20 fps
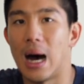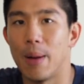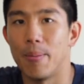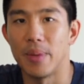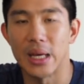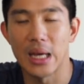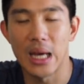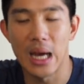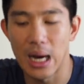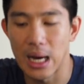
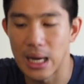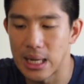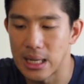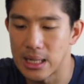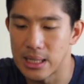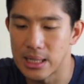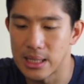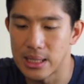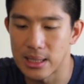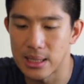
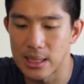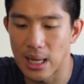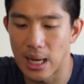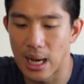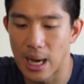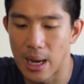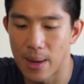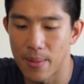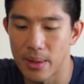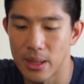because
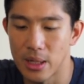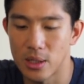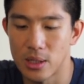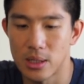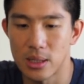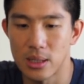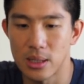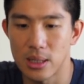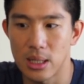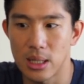
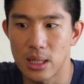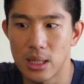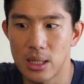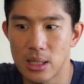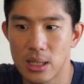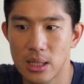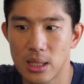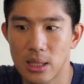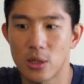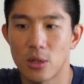it's
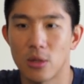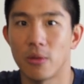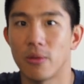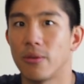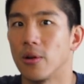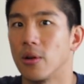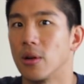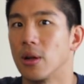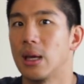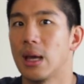easy to
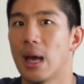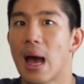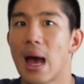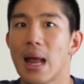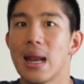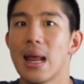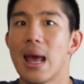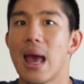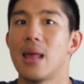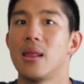
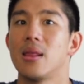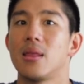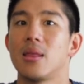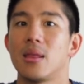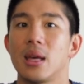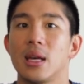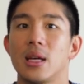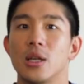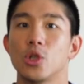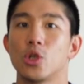forget and
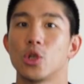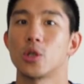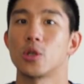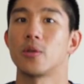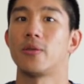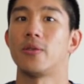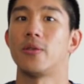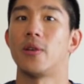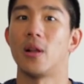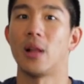things just
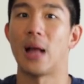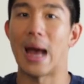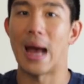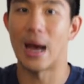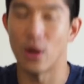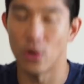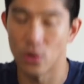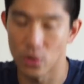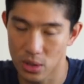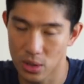fall
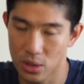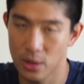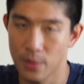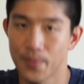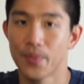out.